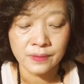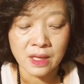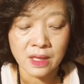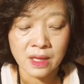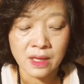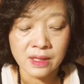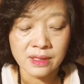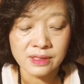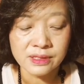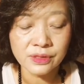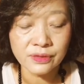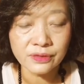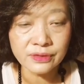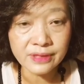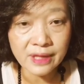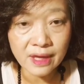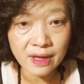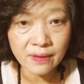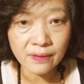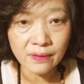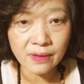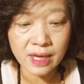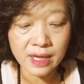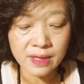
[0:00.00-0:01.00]
So
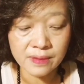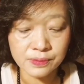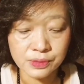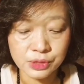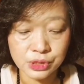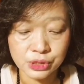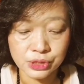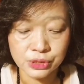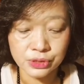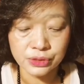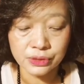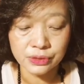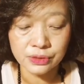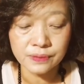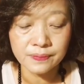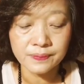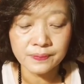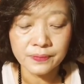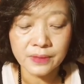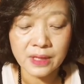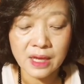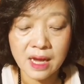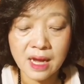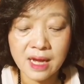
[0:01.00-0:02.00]
now I'm sure
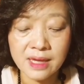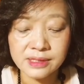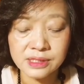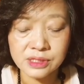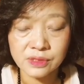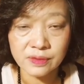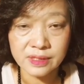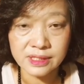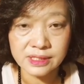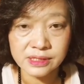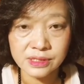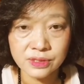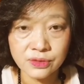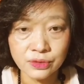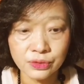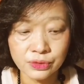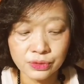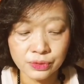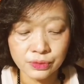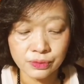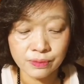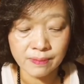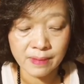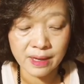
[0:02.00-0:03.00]
as you listen
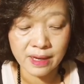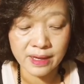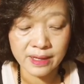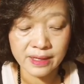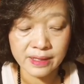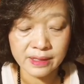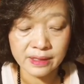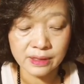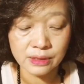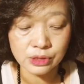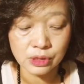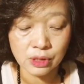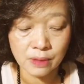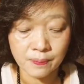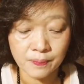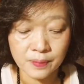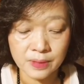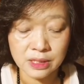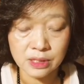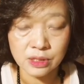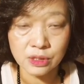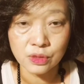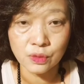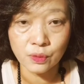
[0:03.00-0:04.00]
through my
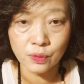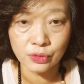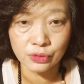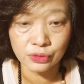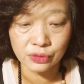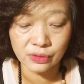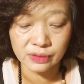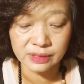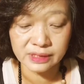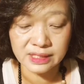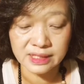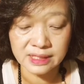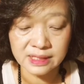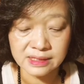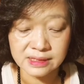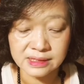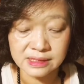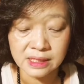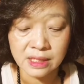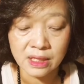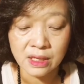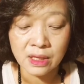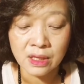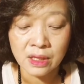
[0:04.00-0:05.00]
topic, you will
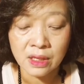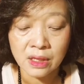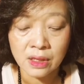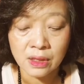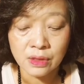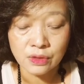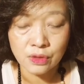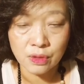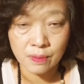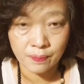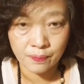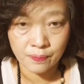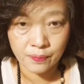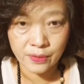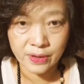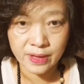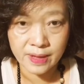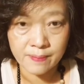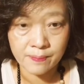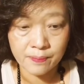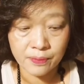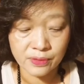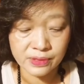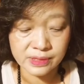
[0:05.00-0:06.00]
notice your
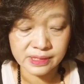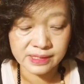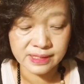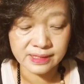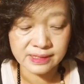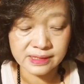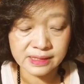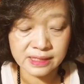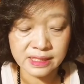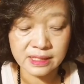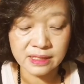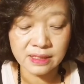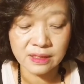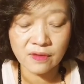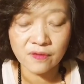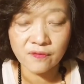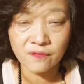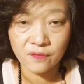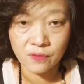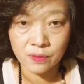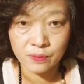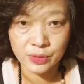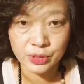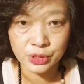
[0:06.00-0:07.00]
brain processing the
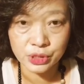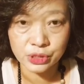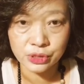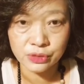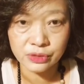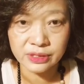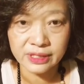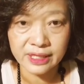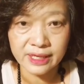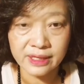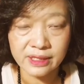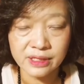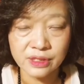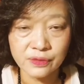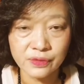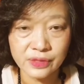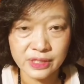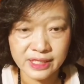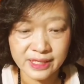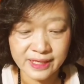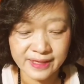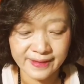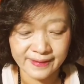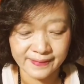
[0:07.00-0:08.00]
information that you
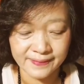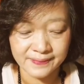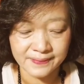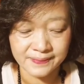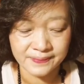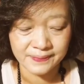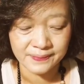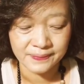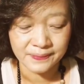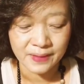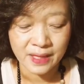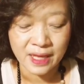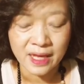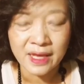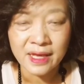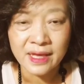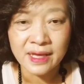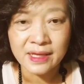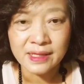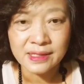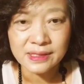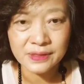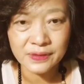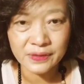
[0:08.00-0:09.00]
hear.
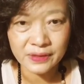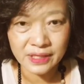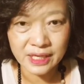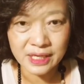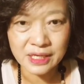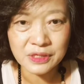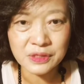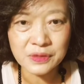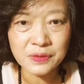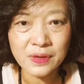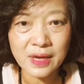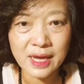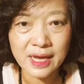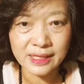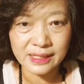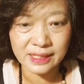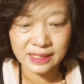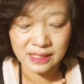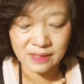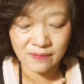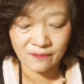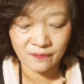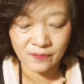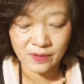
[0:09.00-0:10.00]
So can you
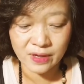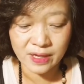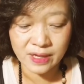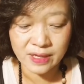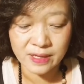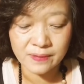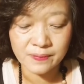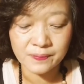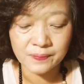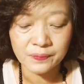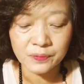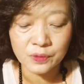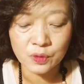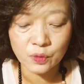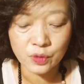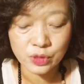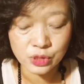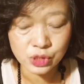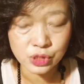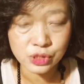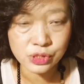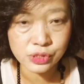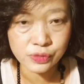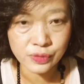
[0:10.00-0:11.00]
identify which
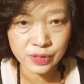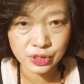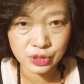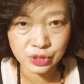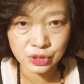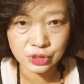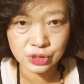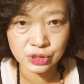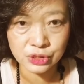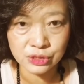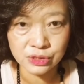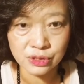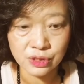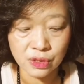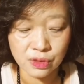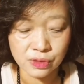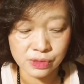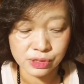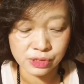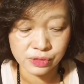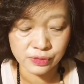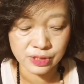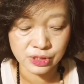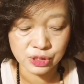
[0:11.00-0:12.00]
strategy or
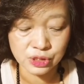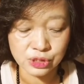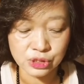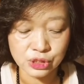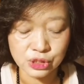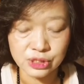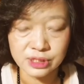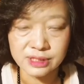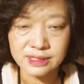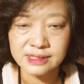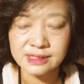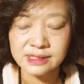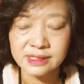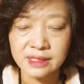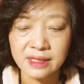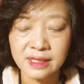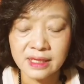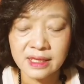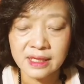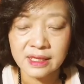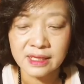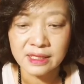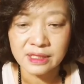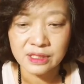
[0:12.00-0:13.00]
strategies
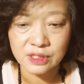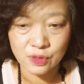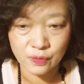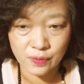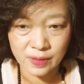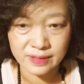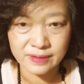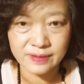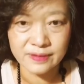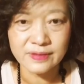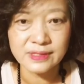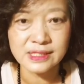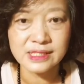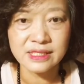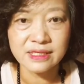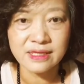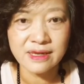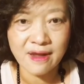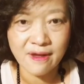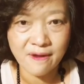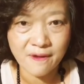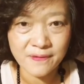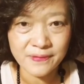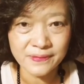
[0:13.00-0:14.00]
you are using
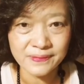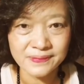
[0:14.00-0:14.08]
now?